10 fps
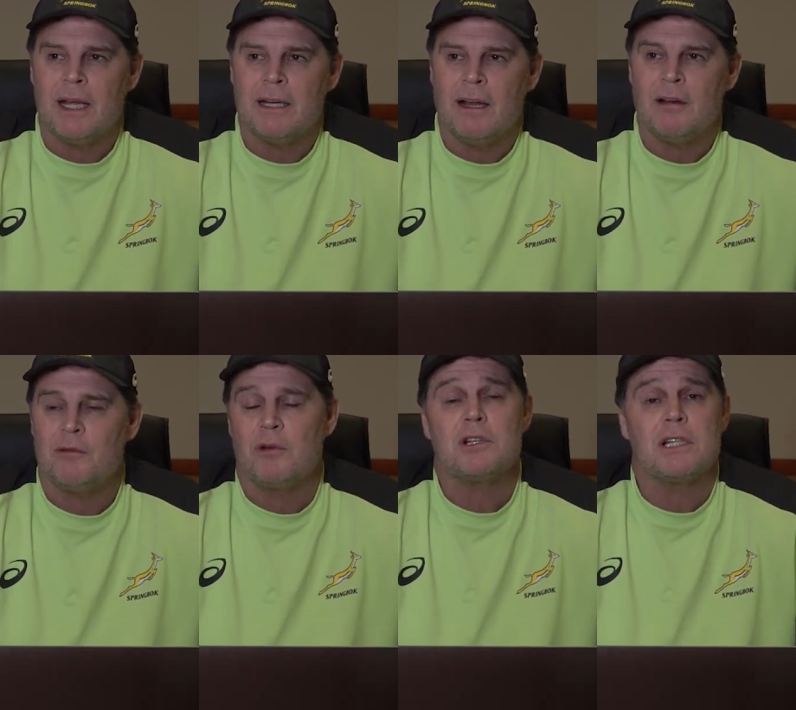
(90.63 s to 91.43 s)
and
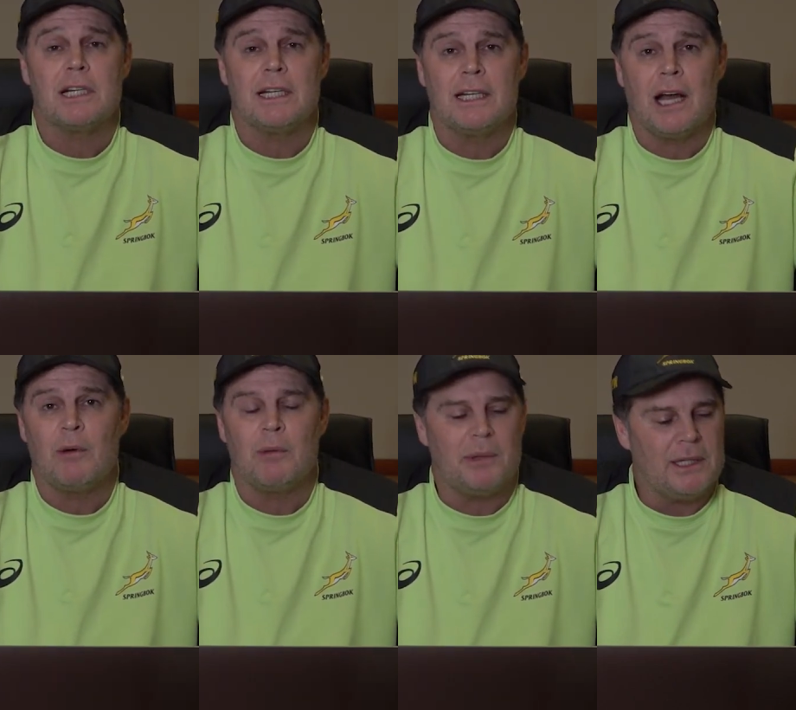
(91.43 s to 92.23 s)
unfortunately, in
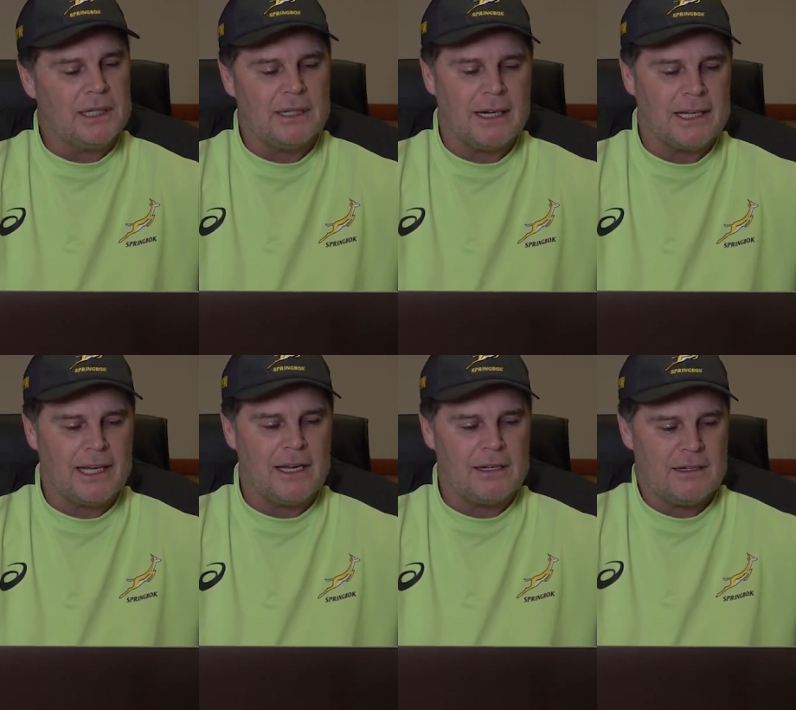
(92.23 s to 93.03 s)
our opinion, and
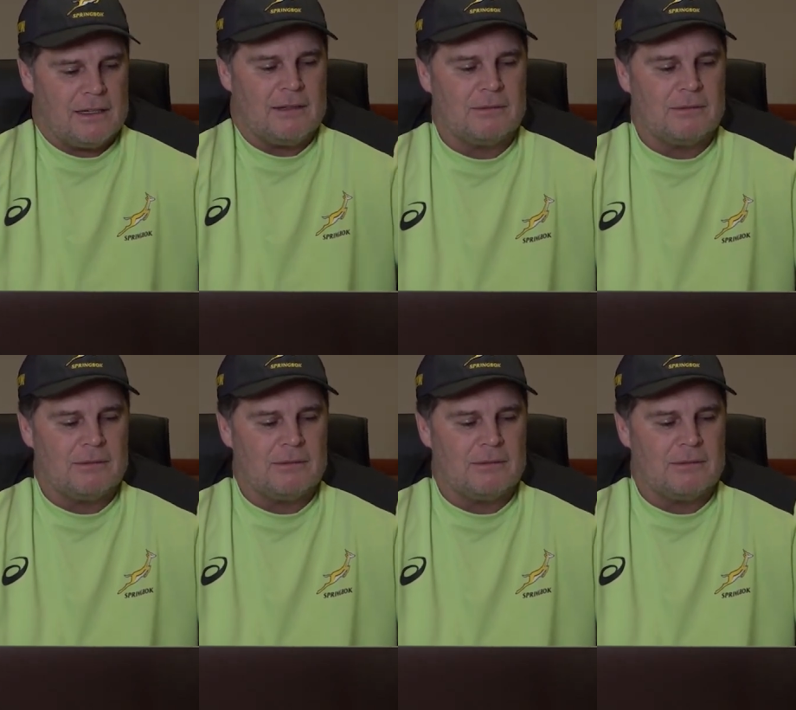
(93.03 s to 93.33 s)
again,